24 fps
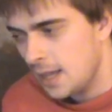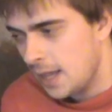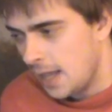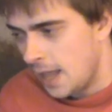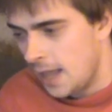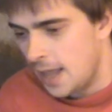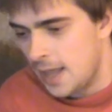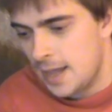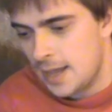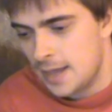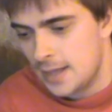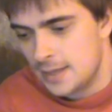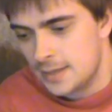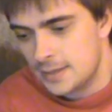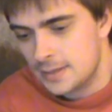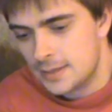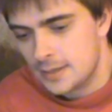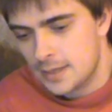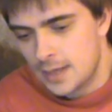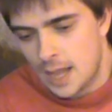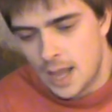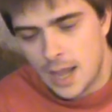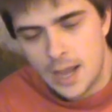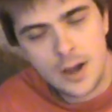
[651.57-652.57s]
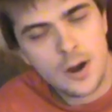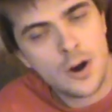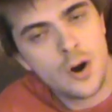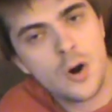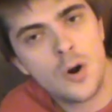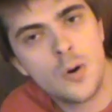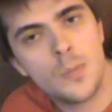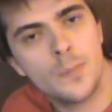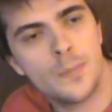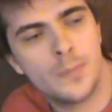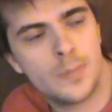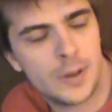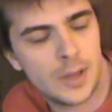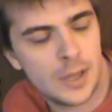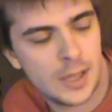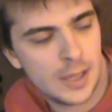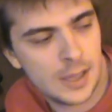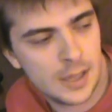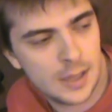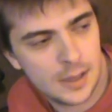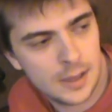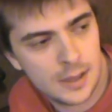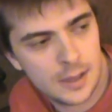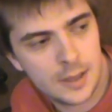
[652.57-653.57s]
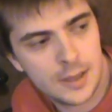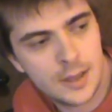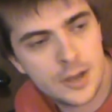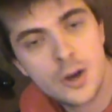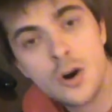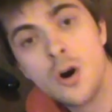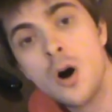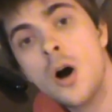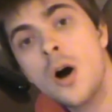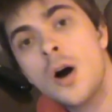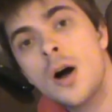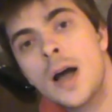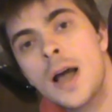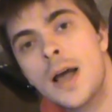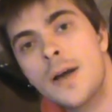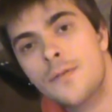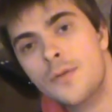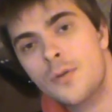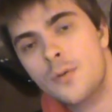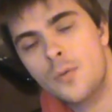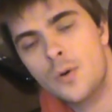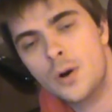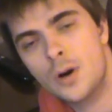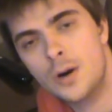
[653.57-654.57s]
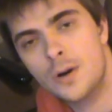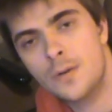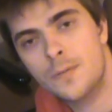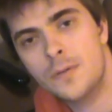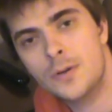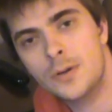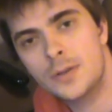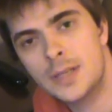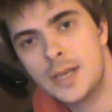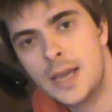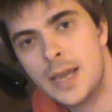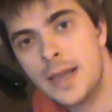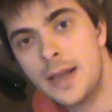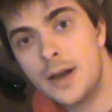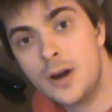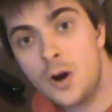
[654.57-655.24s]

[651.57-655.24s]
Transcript: And I hope you all have a wonderful day.